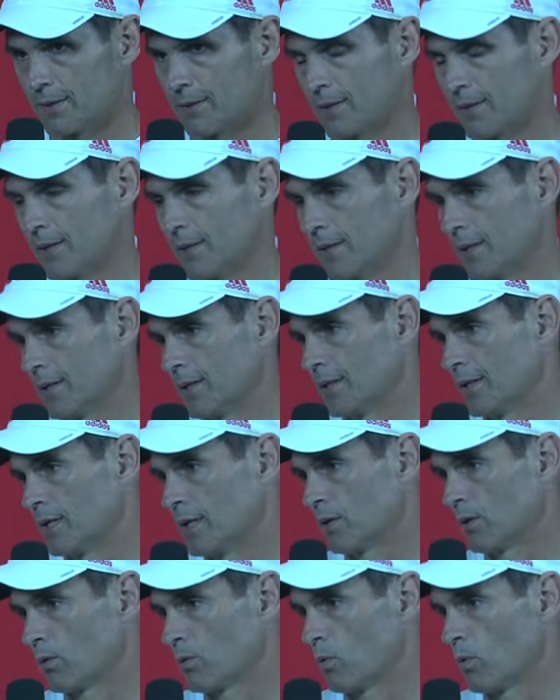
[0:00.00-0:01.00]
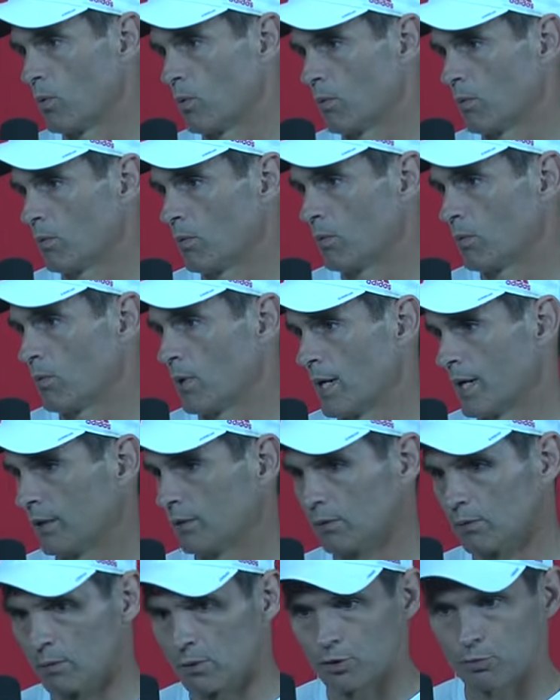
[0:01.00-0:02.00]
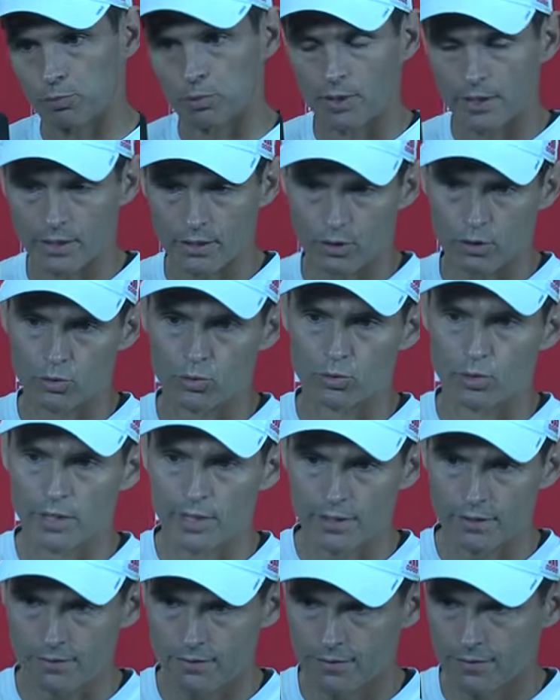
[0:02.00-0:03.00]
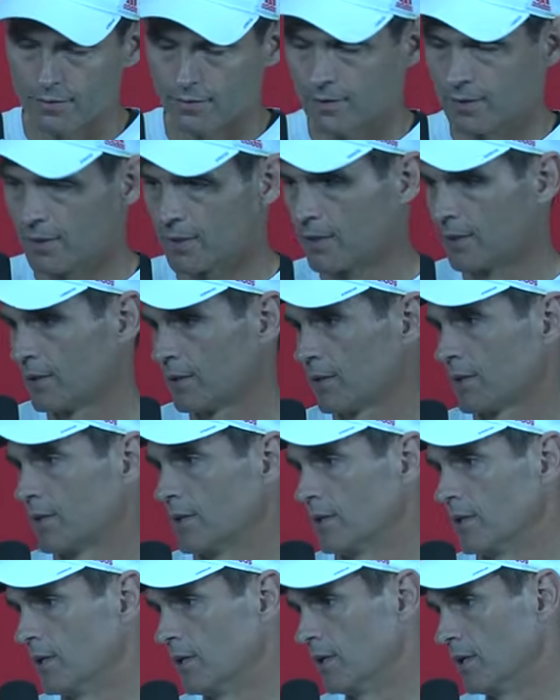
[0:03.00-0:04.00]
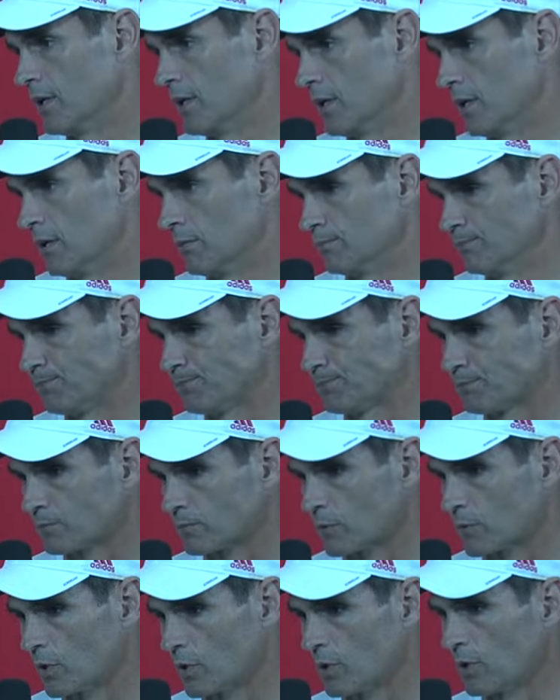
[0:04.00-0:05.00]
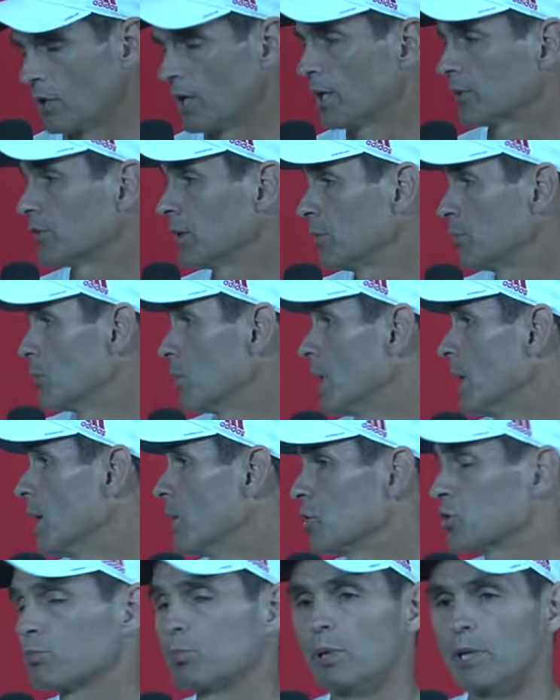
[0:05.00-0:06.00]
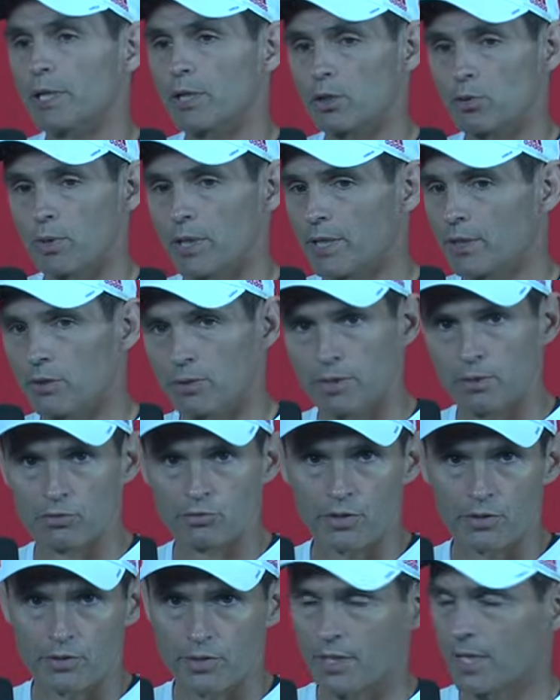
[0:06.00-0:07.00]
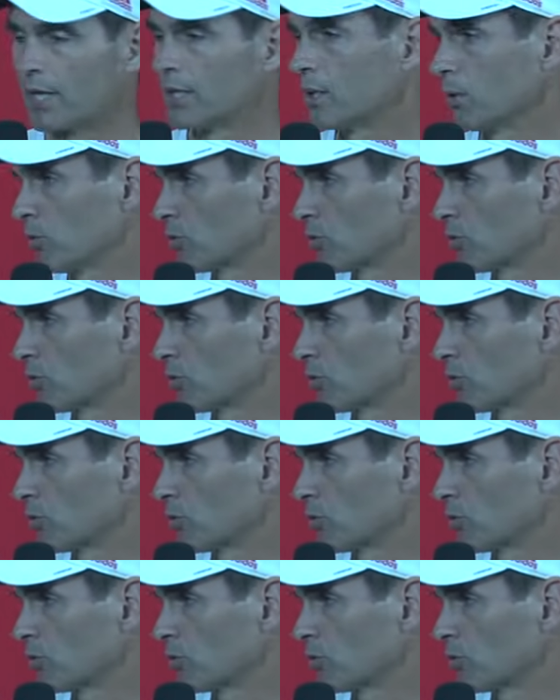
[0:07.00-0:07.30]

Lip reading: Wyatt Lewis playing great, Alante Brown is playing great. You know, he was another guy that